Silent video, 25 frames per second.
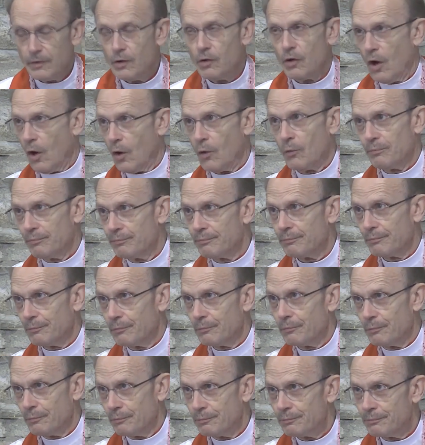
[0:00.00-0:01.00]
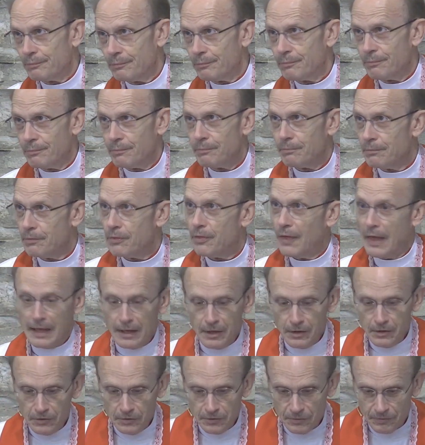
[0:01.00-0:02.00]
You know,
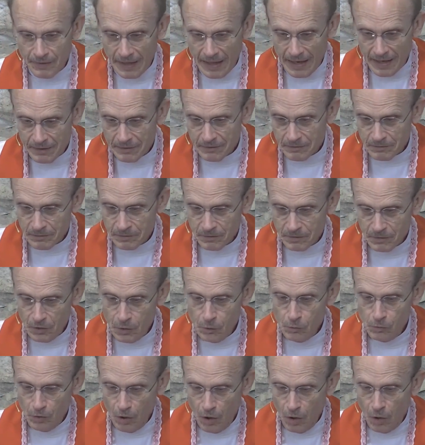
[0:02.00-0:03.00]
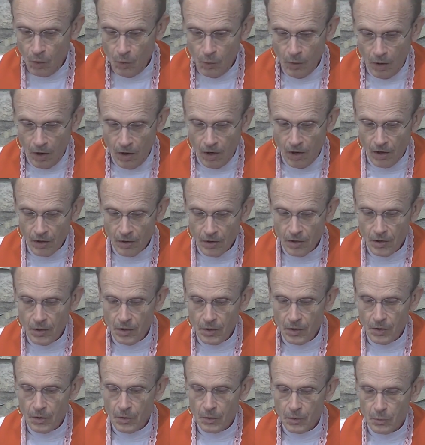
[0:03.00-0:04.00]
things that you know are
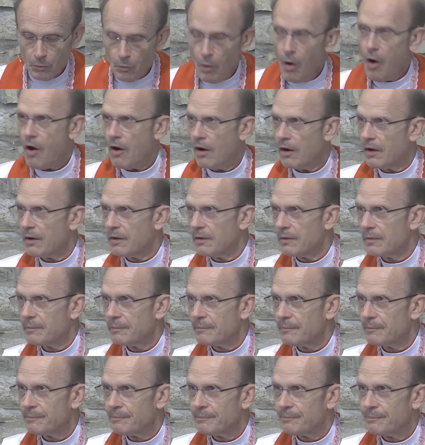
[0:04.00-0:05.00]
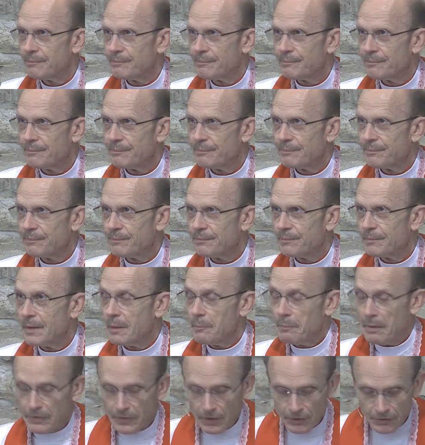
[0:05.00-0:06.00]
wrong.
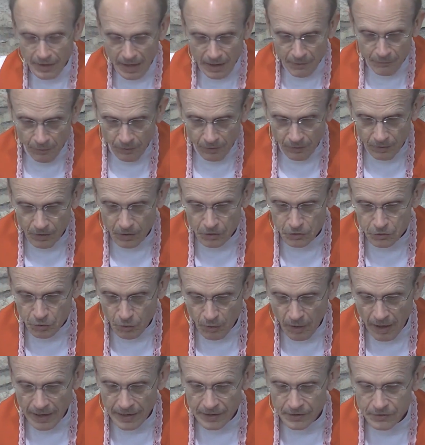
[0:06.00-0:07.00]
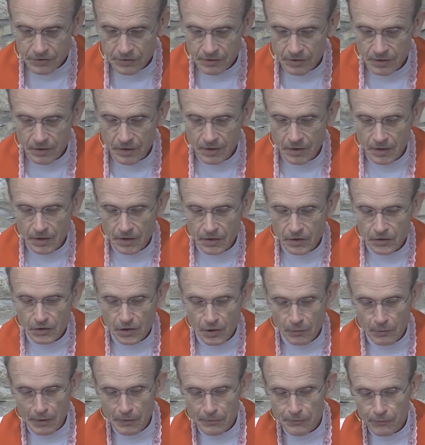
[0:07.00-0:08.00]
But the devil tries
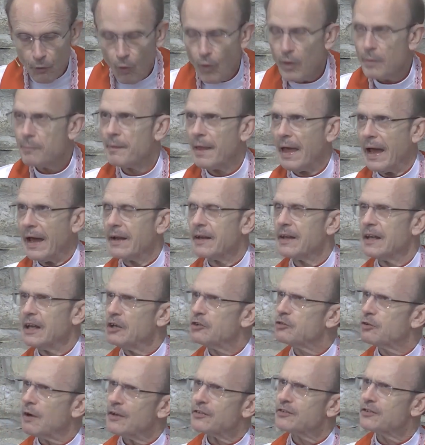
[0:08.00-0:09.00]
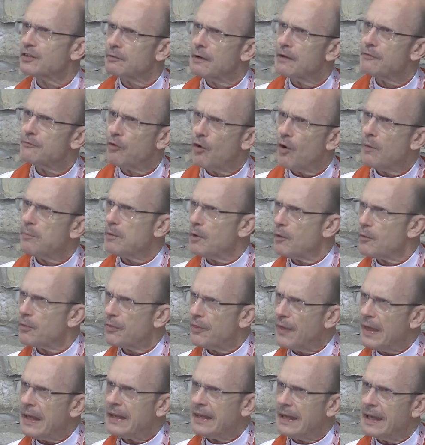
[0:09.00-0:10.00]
to reform that. He tries to reform your
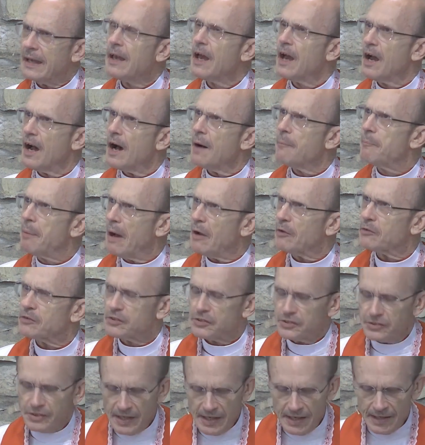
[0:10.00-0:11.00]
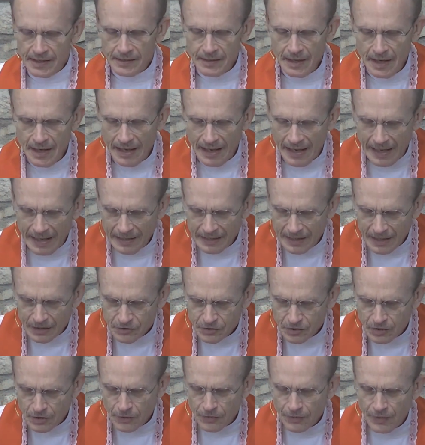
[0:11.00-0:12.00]
thinking about sin, and he
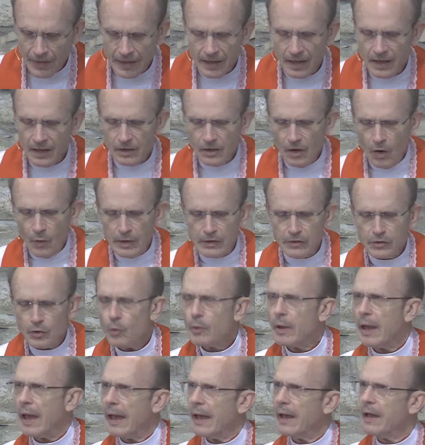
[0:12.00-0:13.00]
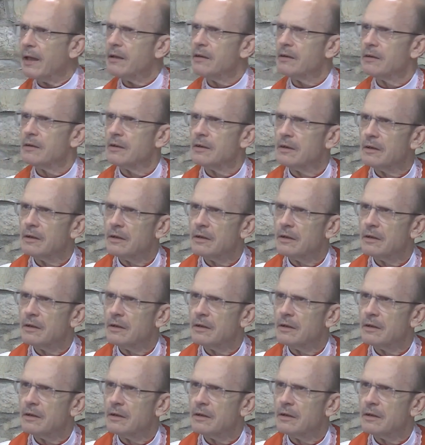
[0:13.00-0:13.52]
gets you to think, no, it's okay.